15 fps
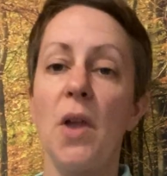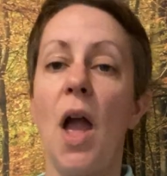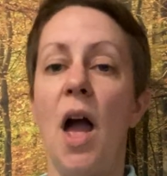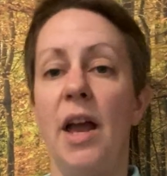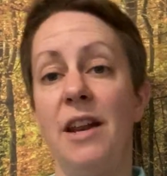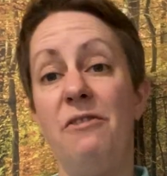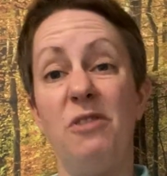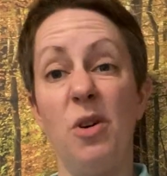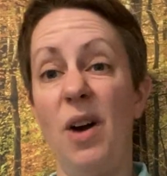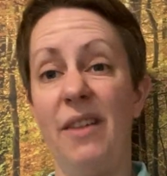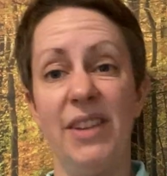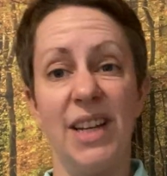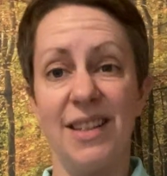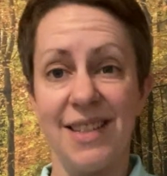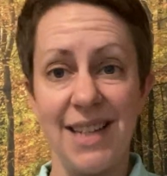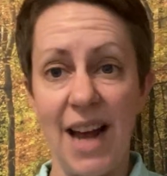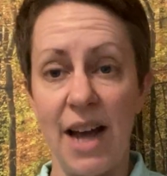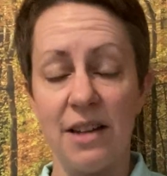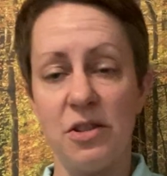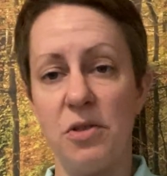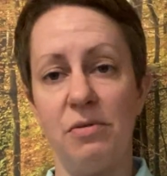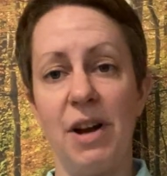and if you're having
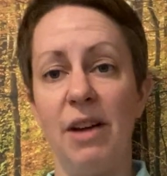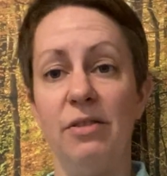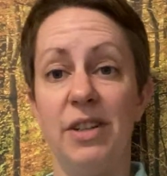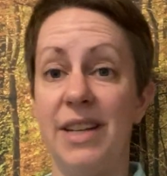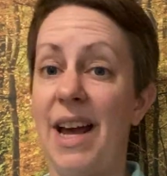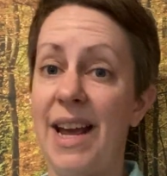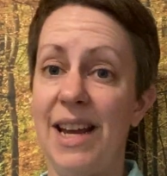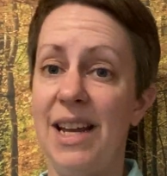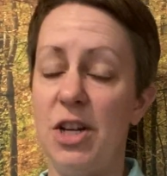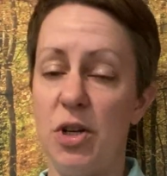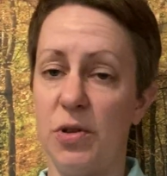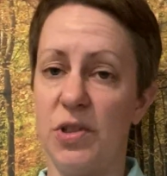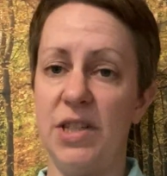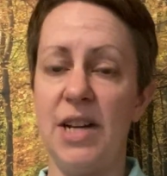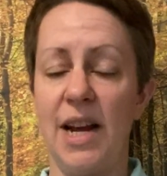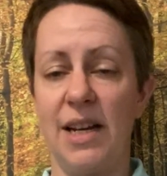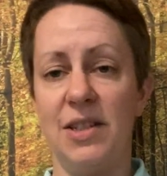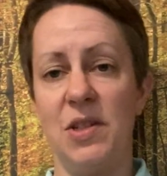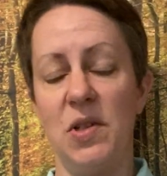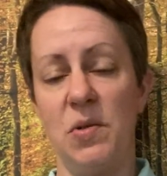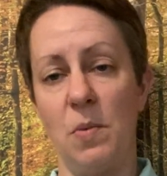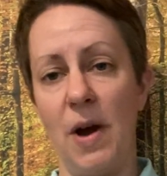snacks throughout the day, in your snacks
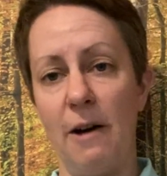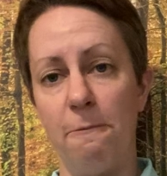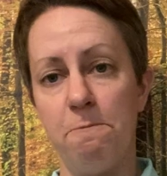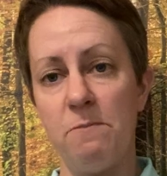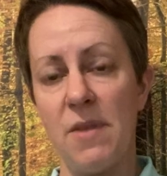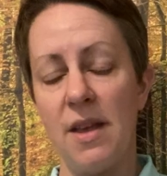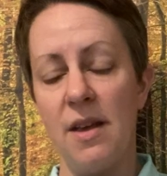as well.